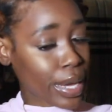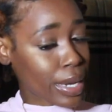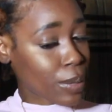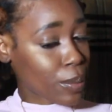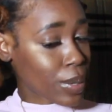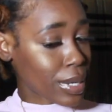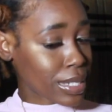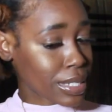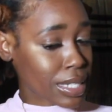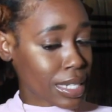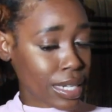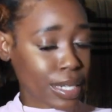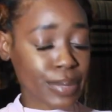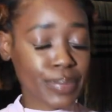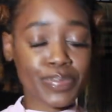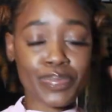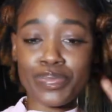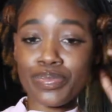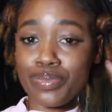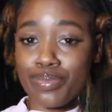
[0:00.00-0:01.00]
anyways,
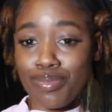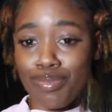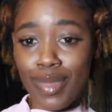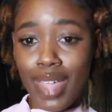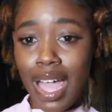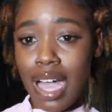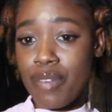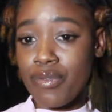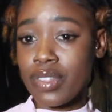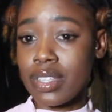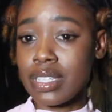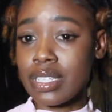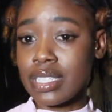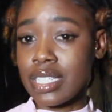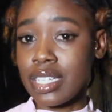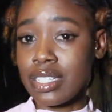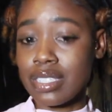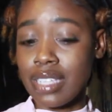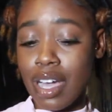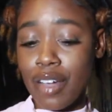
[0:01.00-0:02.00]
yeah, I'm going this
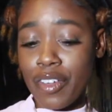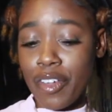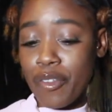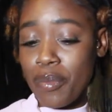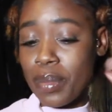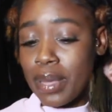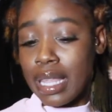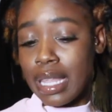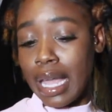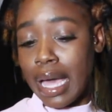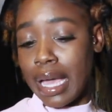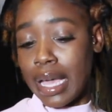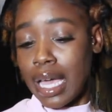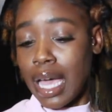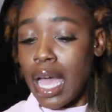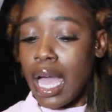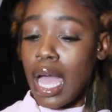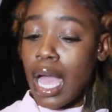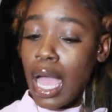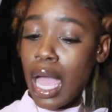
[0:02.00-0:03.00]
hairstyle, giving me like
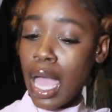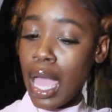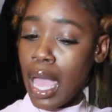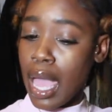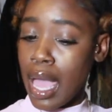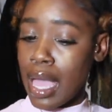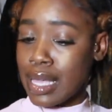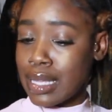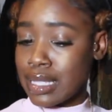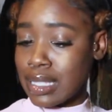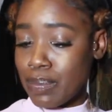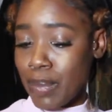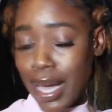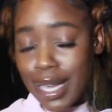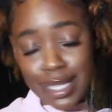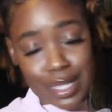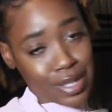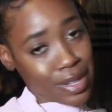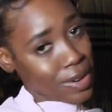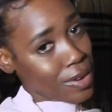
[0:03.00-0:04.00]

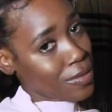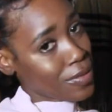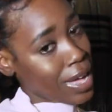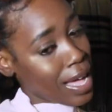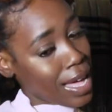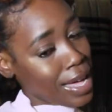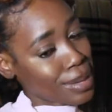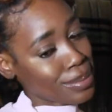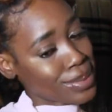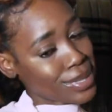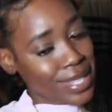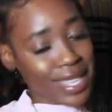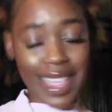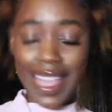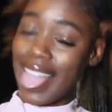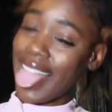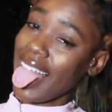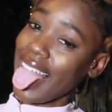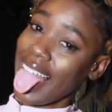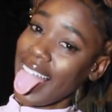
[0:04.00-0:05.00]
Spice Girl vibes.
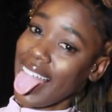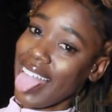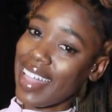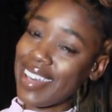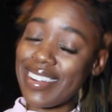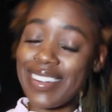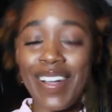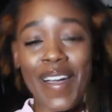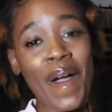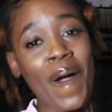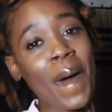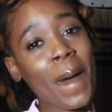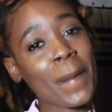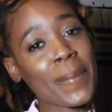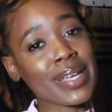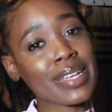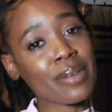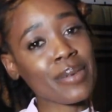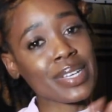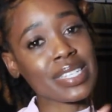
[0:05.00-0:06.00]
Hell.
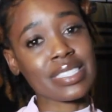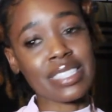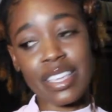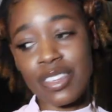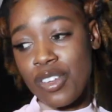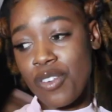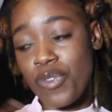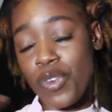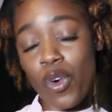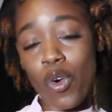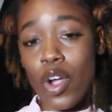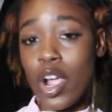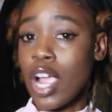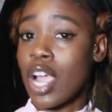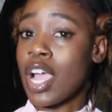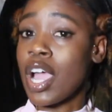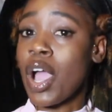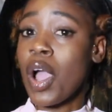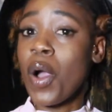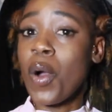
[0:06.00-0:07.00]
But anyways, thank you
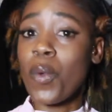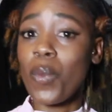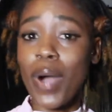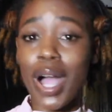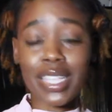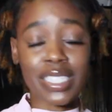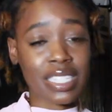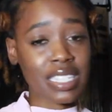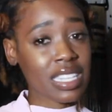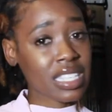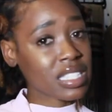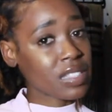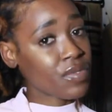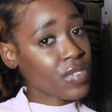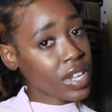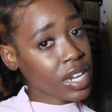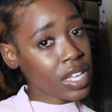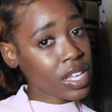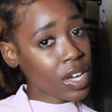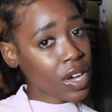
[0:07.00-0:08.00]
for watching this
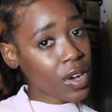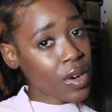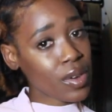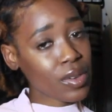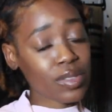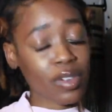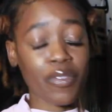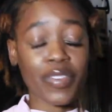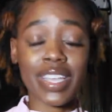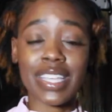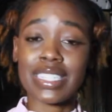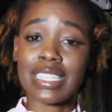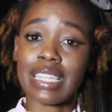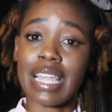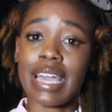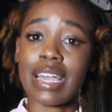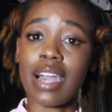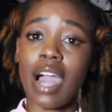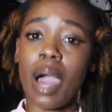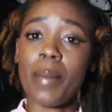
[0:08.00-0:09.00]
video. Don't forget to
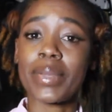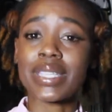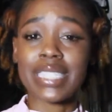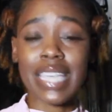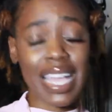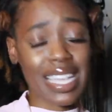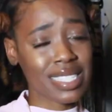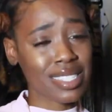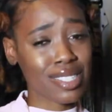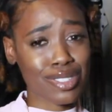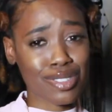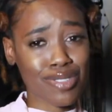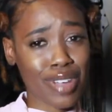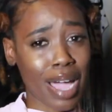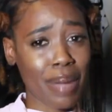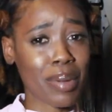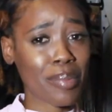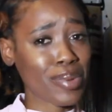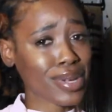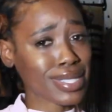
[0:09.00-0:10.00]
like, comment, and
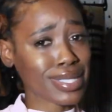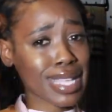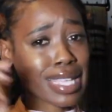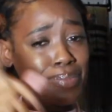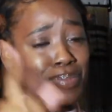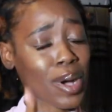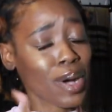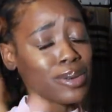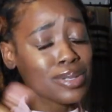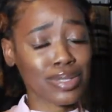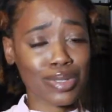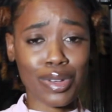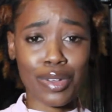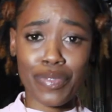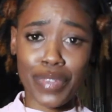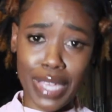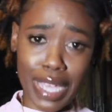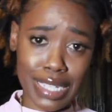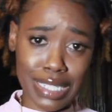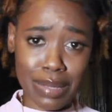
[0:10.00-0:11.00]
subscribe and press that post
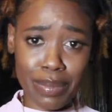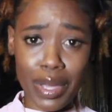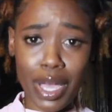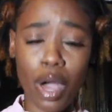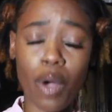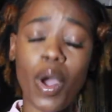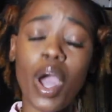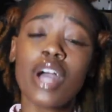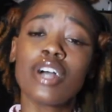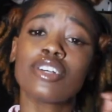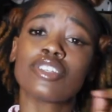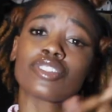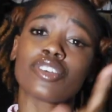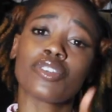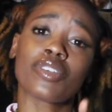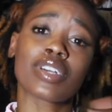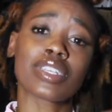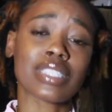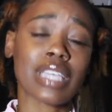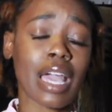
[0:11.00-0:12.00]
notification bell so
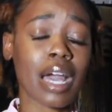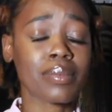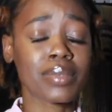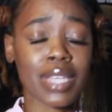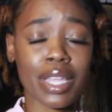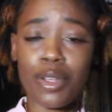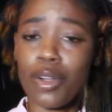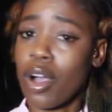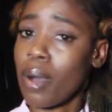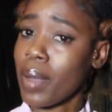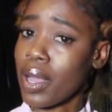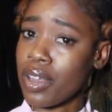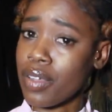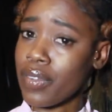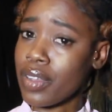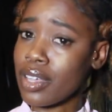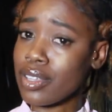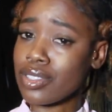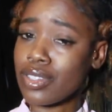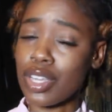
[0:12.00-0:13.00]
you can stay updated on my new
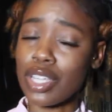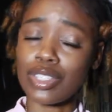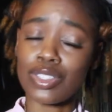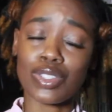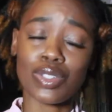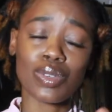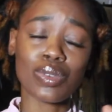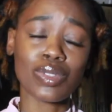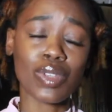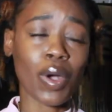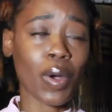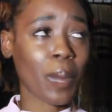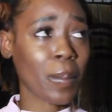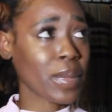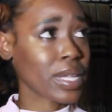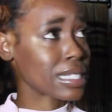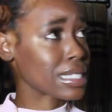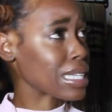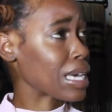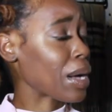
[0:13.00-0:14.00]
videos so that you don't
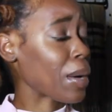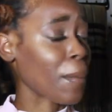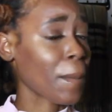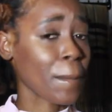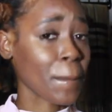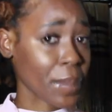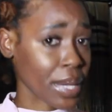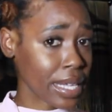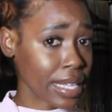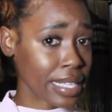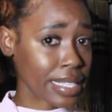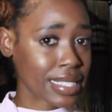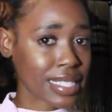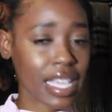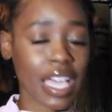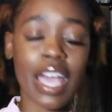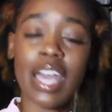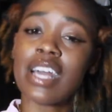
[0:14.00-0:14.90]
miss a beat.